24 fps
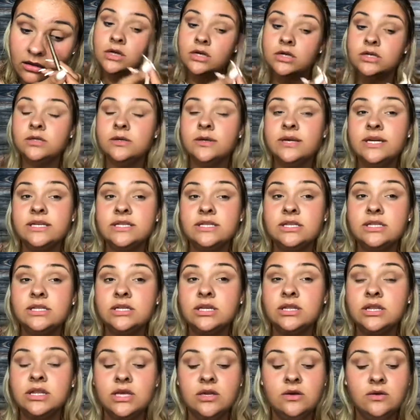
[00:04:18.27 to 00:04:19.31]
So I guess it's a good
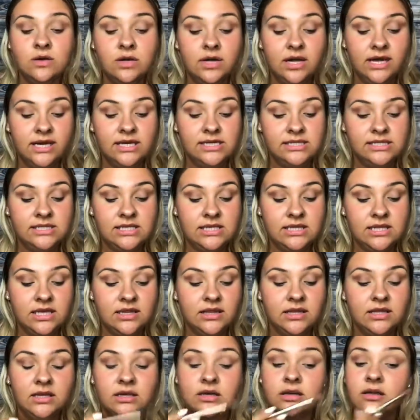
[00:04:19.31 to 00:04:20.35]
thing you can kind of see that
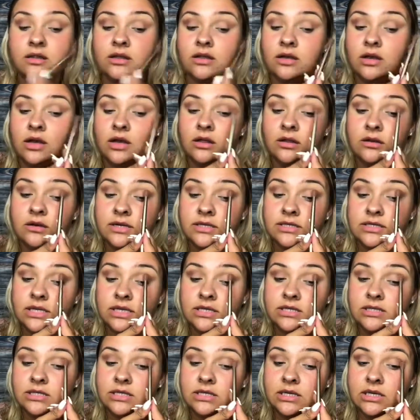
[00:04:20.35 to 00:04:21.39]
the color
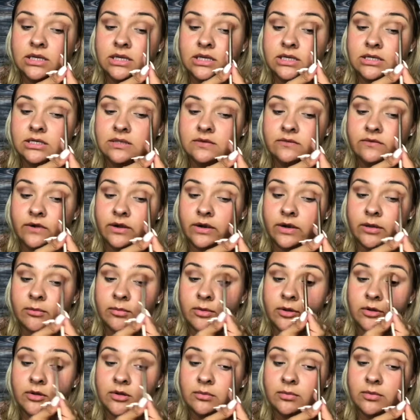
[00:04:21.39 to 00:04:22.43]
intensity is very
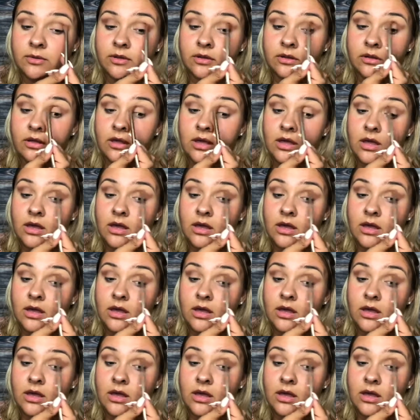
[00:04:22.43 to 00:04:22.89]
buildable.